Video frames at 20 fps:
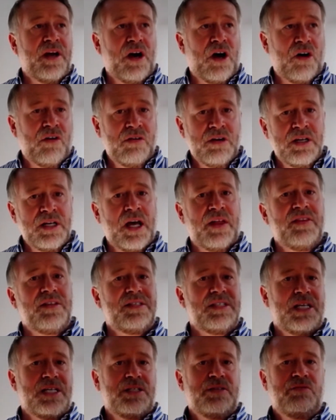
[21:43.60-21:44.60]
are another
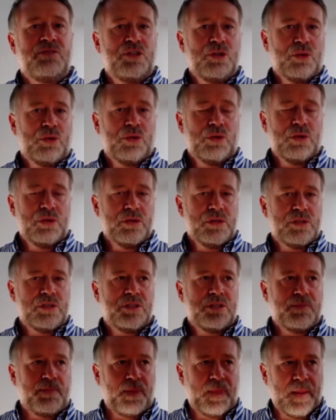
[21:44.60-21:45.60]
set of
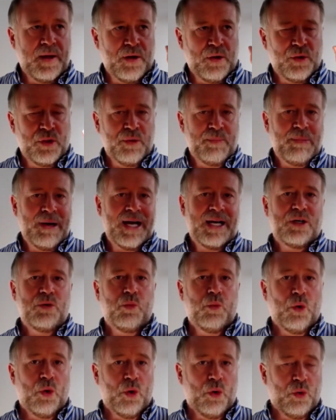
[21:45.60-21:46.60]
doors on the
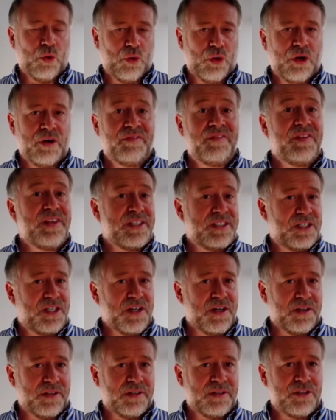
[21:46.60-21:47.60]
back wall of this
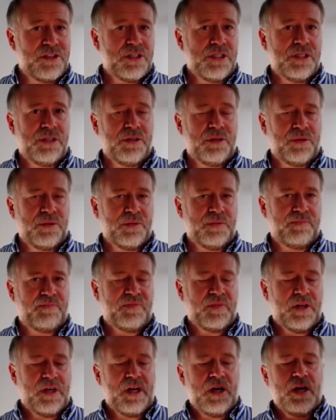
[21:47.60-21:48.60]
garden too.
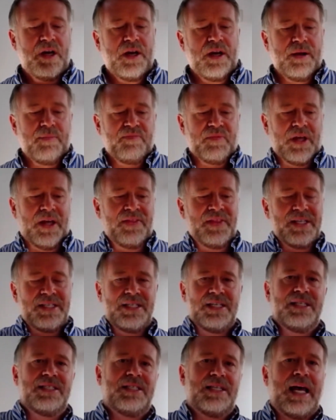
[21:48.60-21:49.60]
And
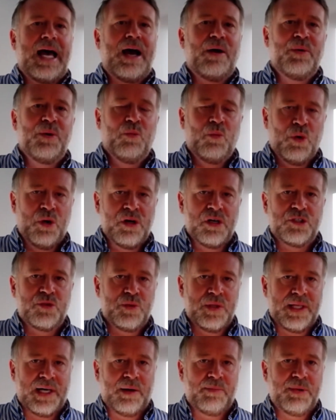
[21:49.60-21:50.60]
this is how it works
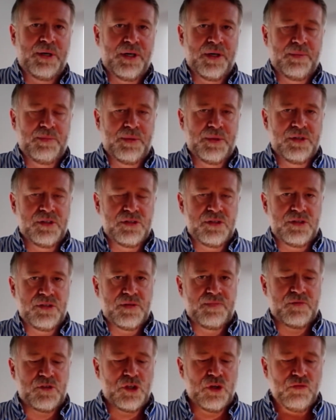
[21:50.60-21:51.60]
with our
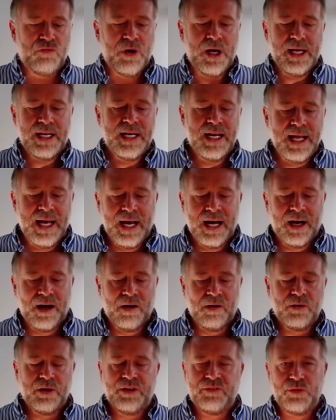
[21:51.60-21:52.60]
purpose. So right
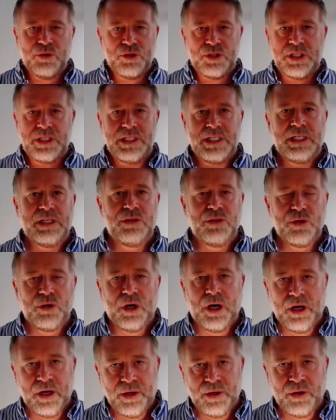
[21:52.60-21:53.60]
now, if you're sitting in
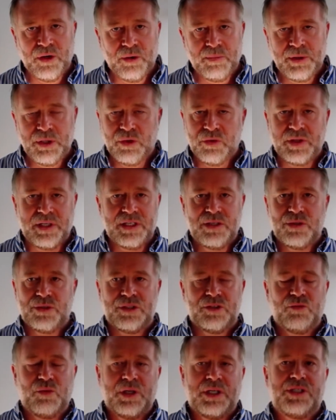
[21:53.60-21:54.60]
your home and you're thinking to
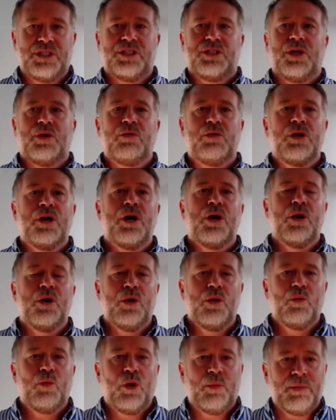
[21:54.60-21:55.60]
yourself, well, I just don't
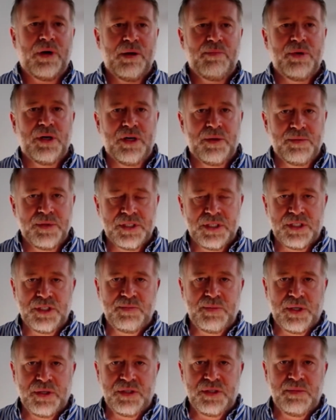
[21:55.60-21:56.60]
know what my purpose is
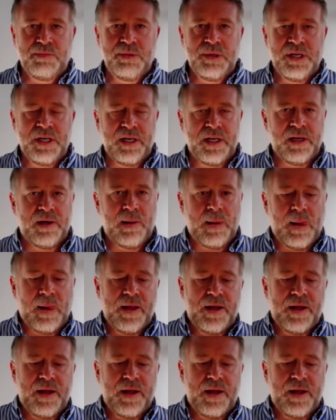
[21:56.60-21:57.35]
supposed to be,